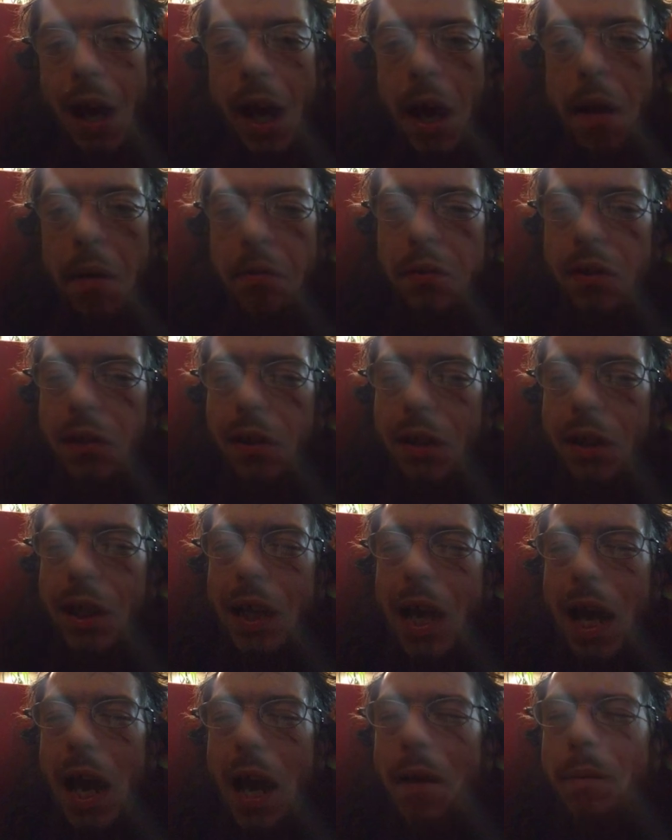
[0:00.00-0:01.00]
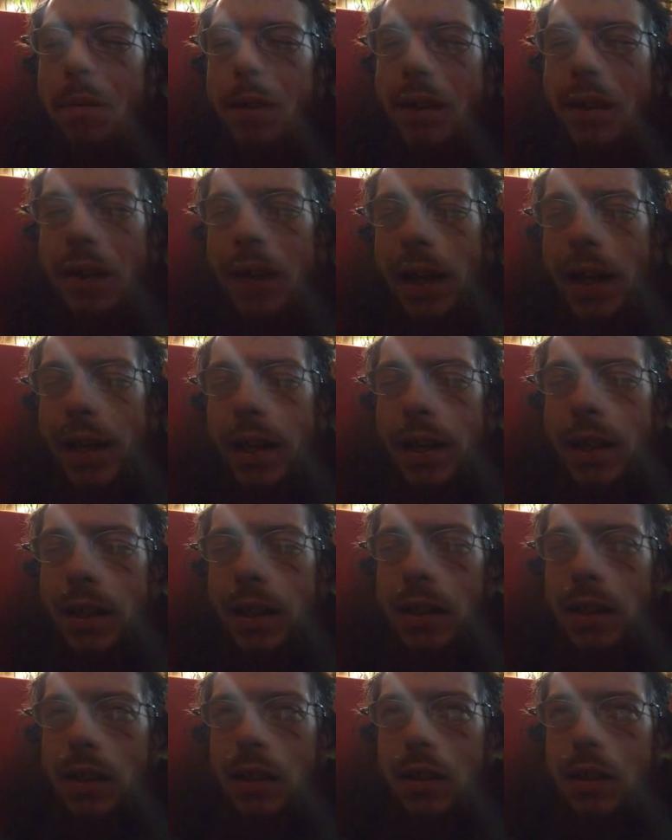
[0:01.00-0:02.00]
absolutely everything,
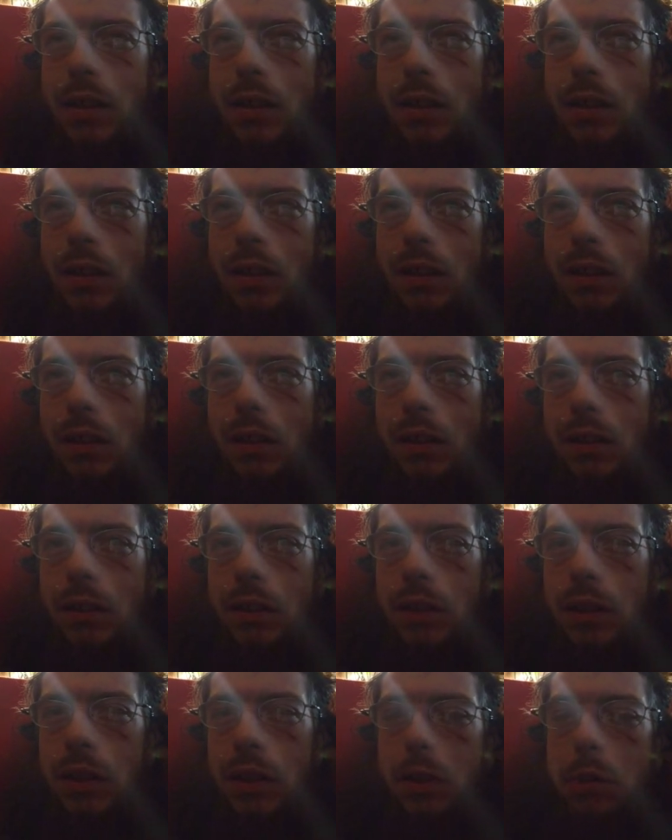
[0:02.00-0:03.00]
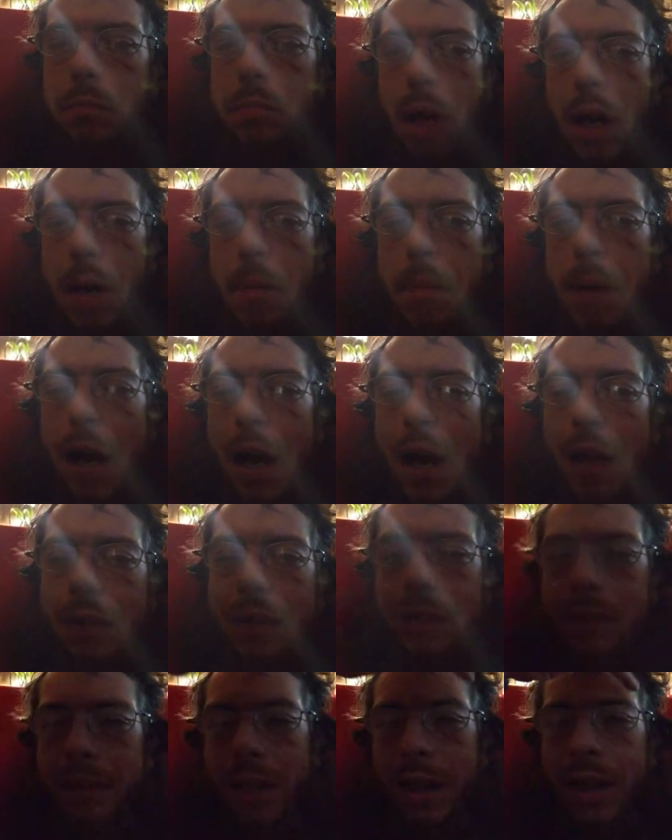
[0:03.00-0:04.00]
to
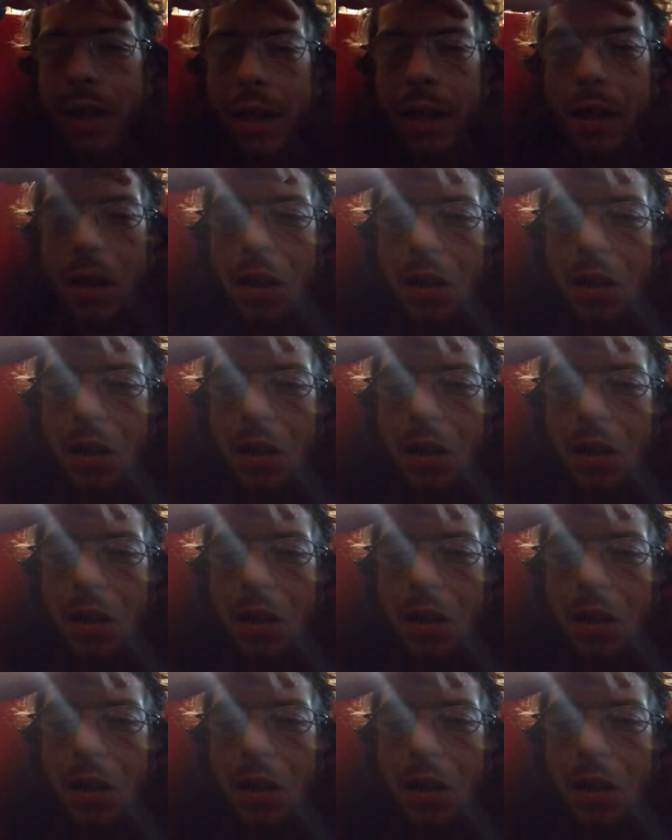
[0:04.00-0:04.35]
bypass the